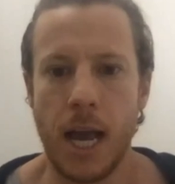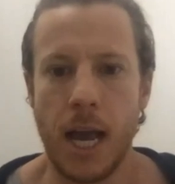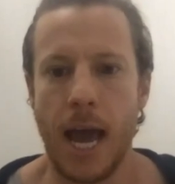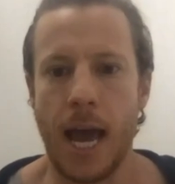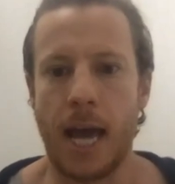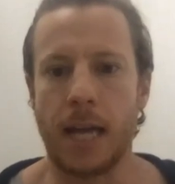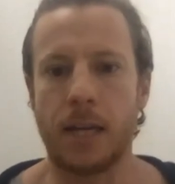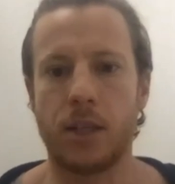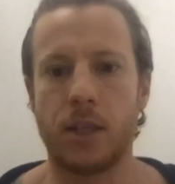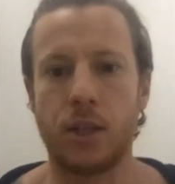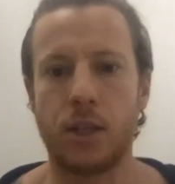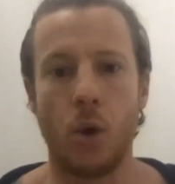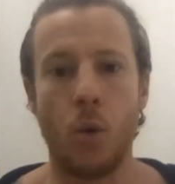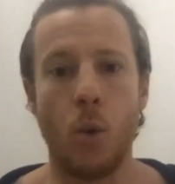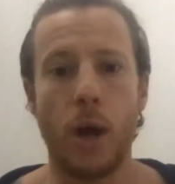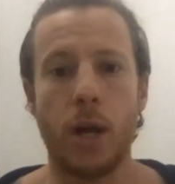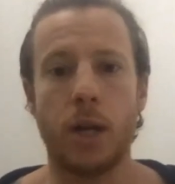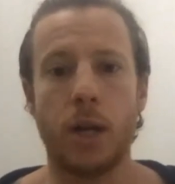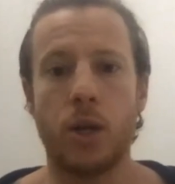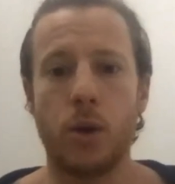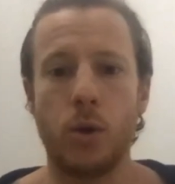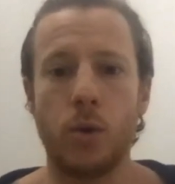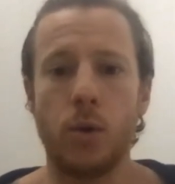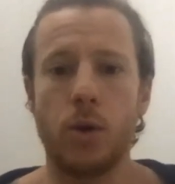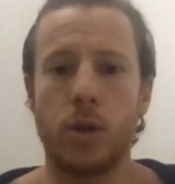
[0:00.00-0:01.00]
And so what
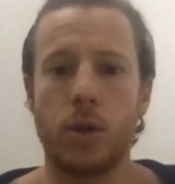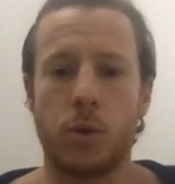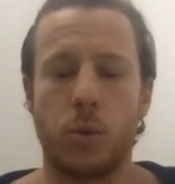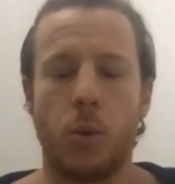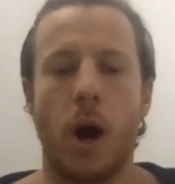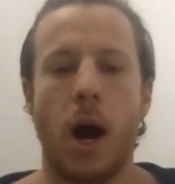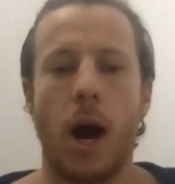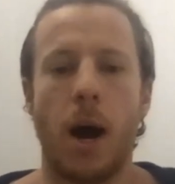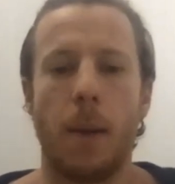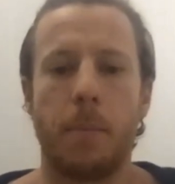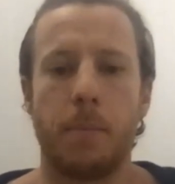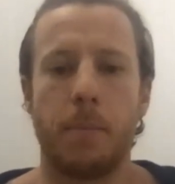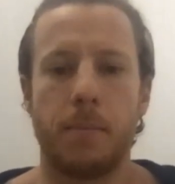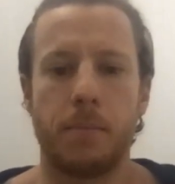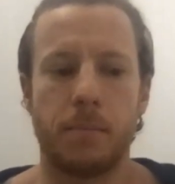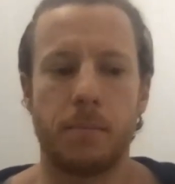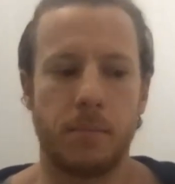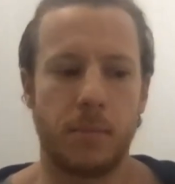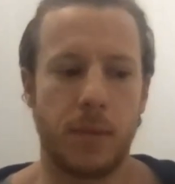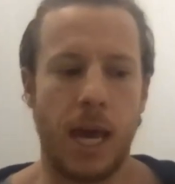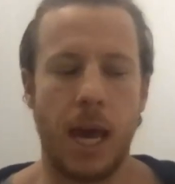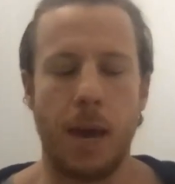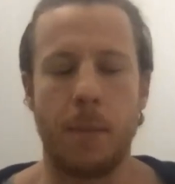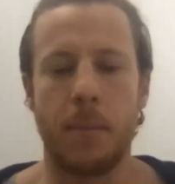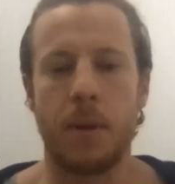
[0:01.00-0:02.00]
Uniswap
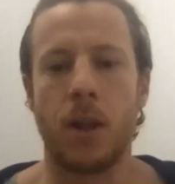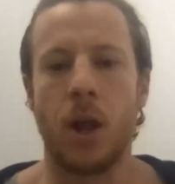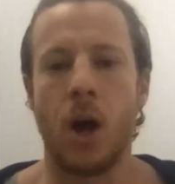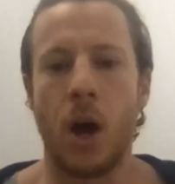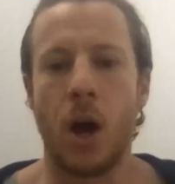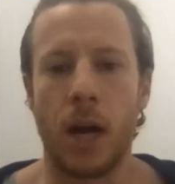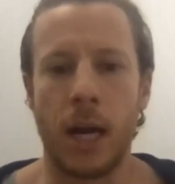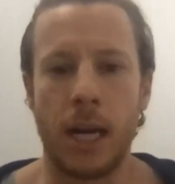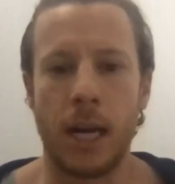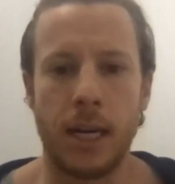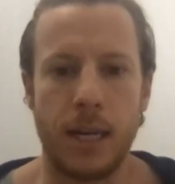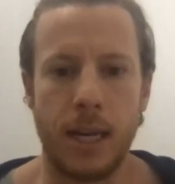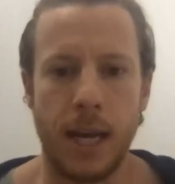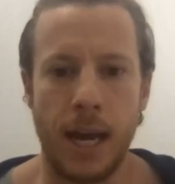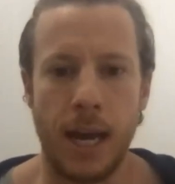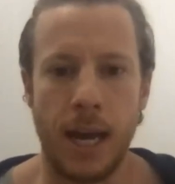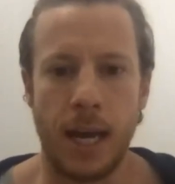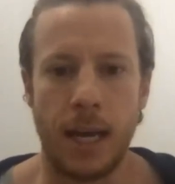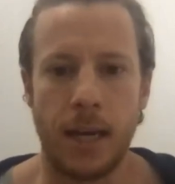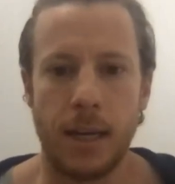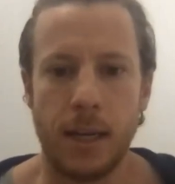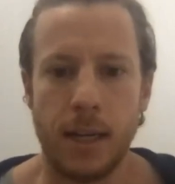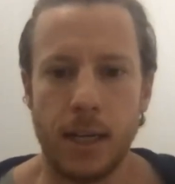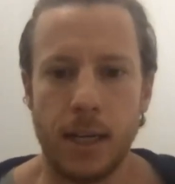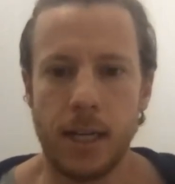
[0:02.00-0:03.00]
came along and
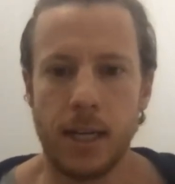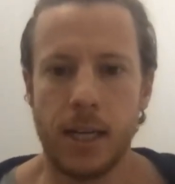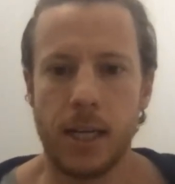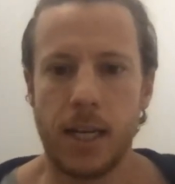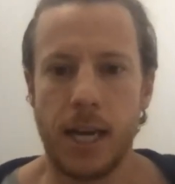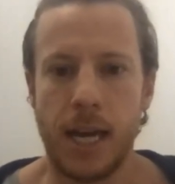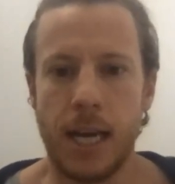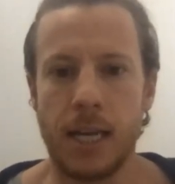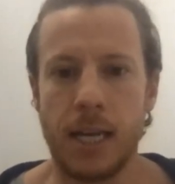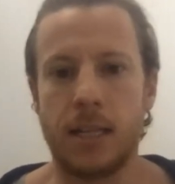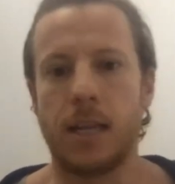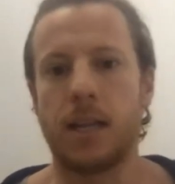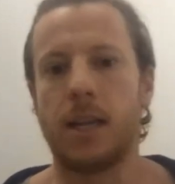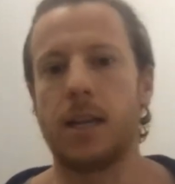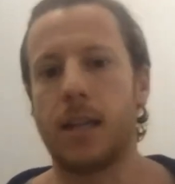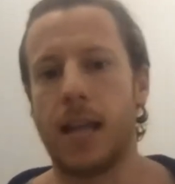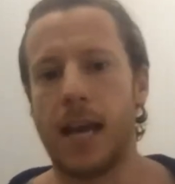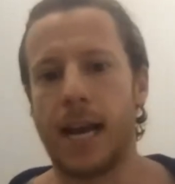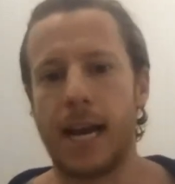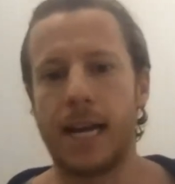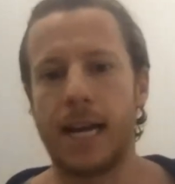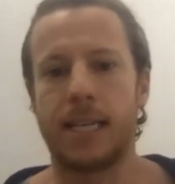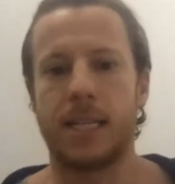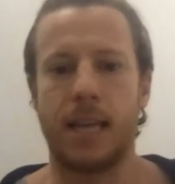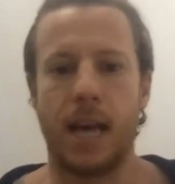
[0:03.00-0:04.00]
did is it,
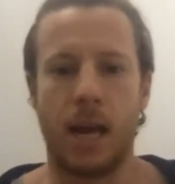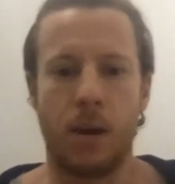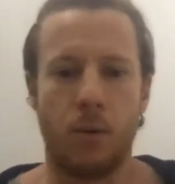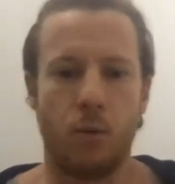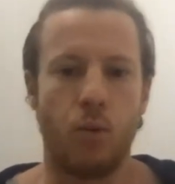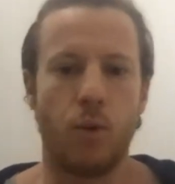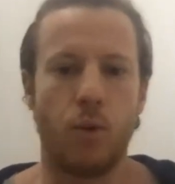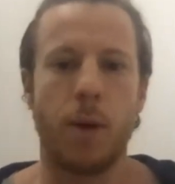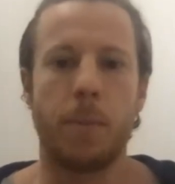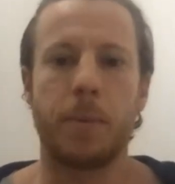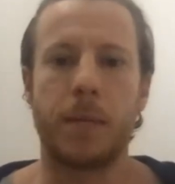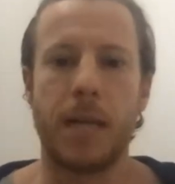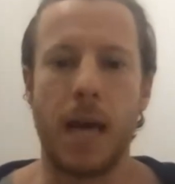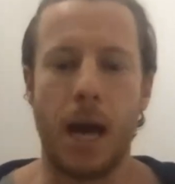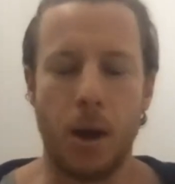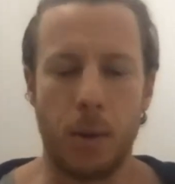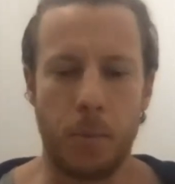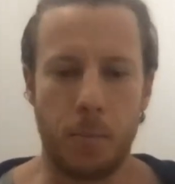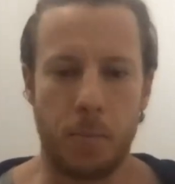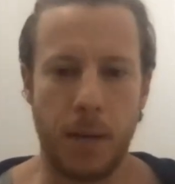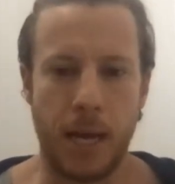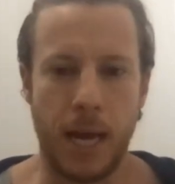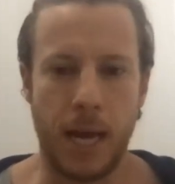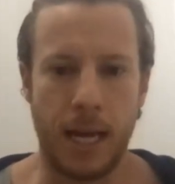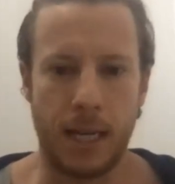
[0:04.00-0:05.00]
like I said, ripped
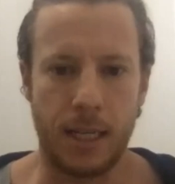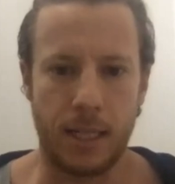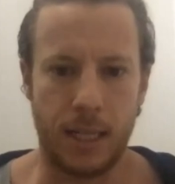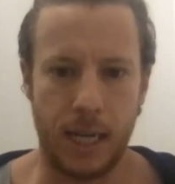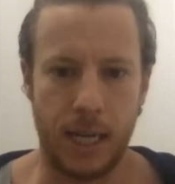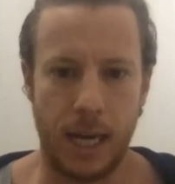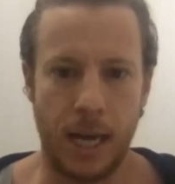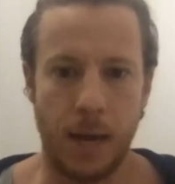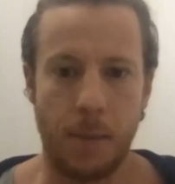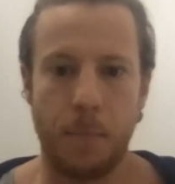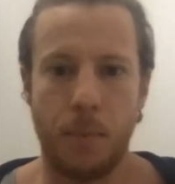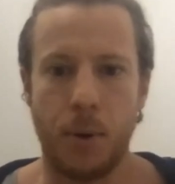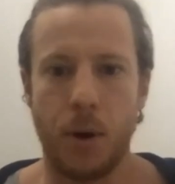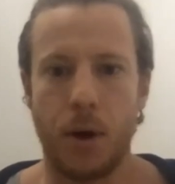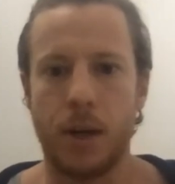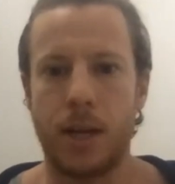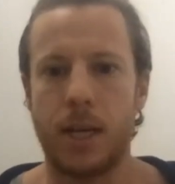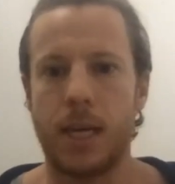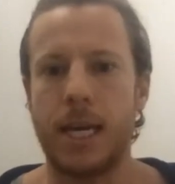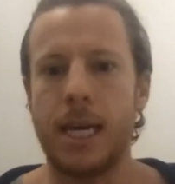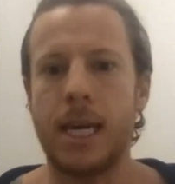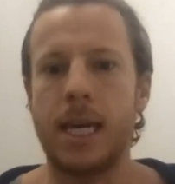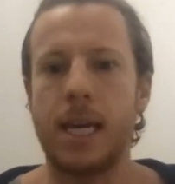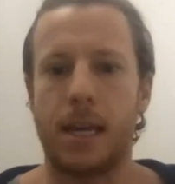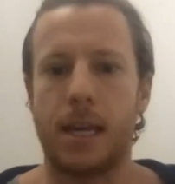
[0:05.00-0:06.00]
out BNT and put
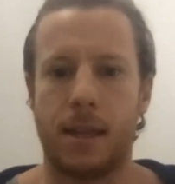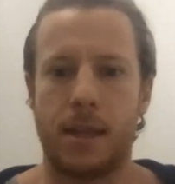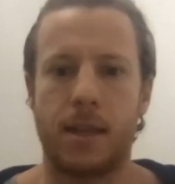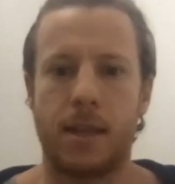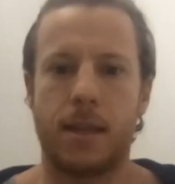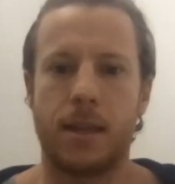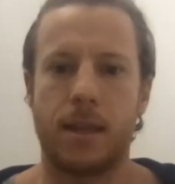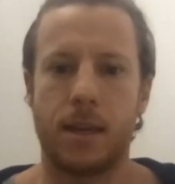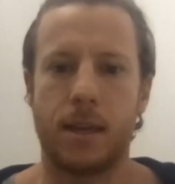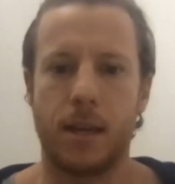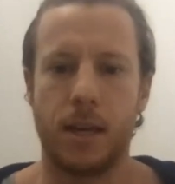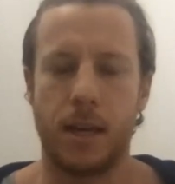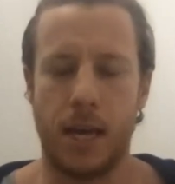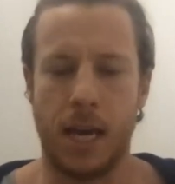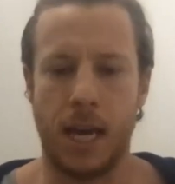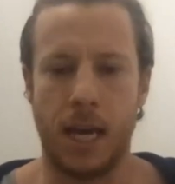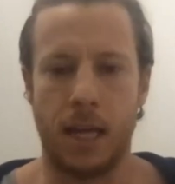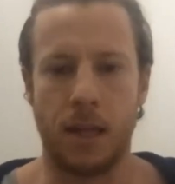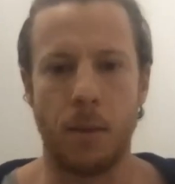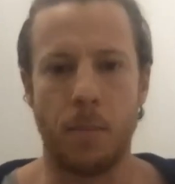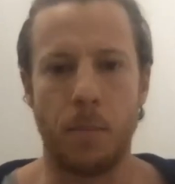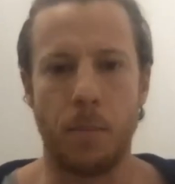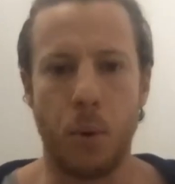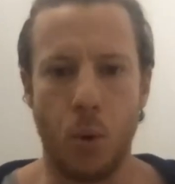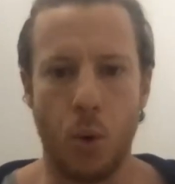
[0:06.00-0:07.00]
ETH in
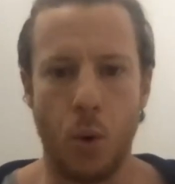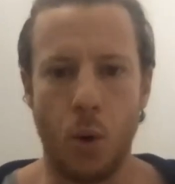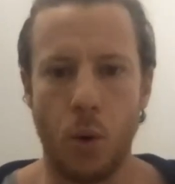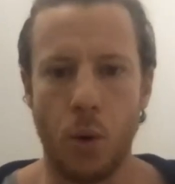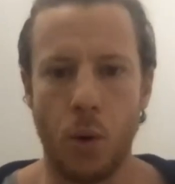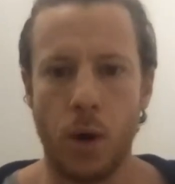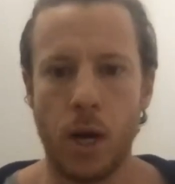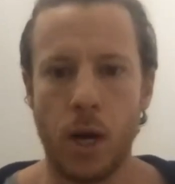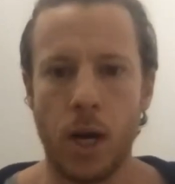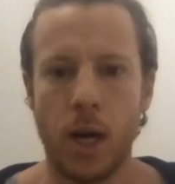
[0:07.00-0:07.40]
the pool.